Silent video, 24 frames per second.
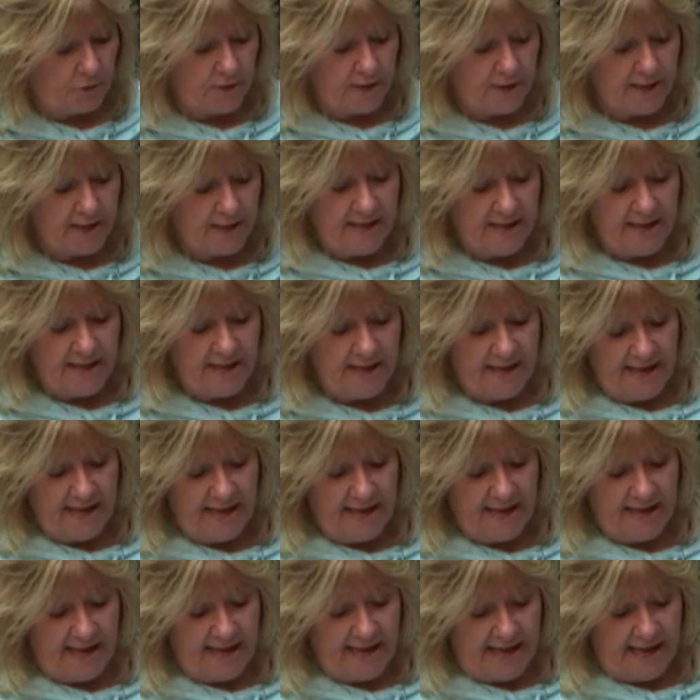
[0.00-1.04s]
and due
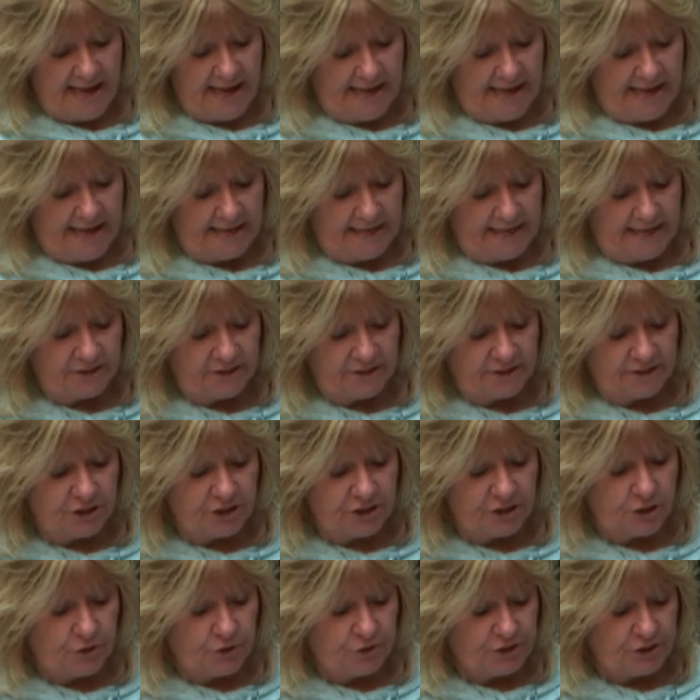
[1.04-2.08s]
to our love
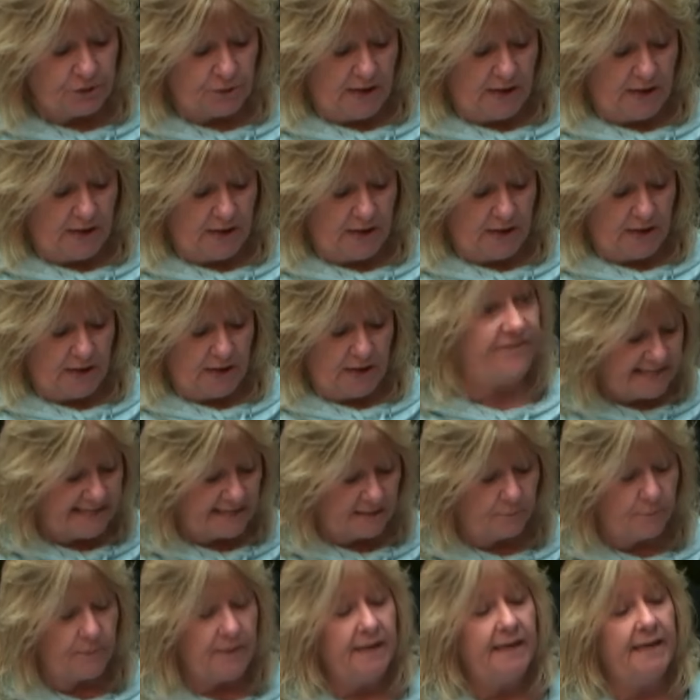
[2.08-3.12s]
and feeding him,